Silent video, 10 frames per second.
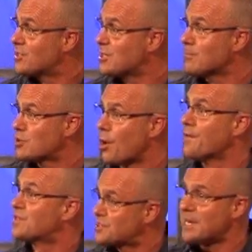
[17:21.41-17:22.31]
some sort
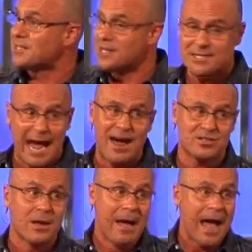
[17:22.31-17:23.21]
of sentence
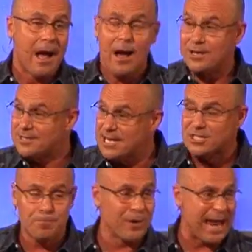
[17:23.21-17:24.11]
has to,
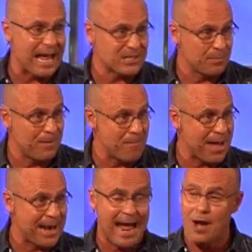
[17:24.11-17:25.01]
discipline has to be
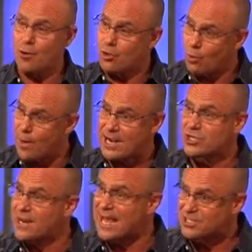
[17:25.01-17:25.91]
meted out, or
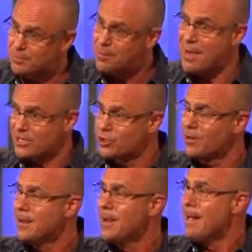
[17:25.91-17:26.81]
correction has to be
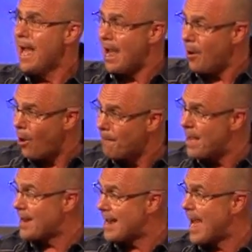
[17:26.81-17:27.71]
measured or
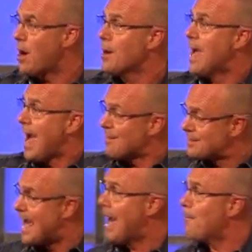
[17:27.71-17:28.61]
meted out. At
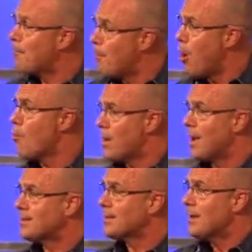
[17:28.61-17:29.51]
that
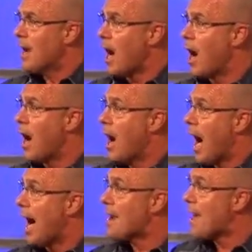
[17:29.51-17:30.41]
moment,
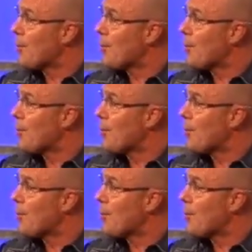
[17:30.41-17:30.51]
I not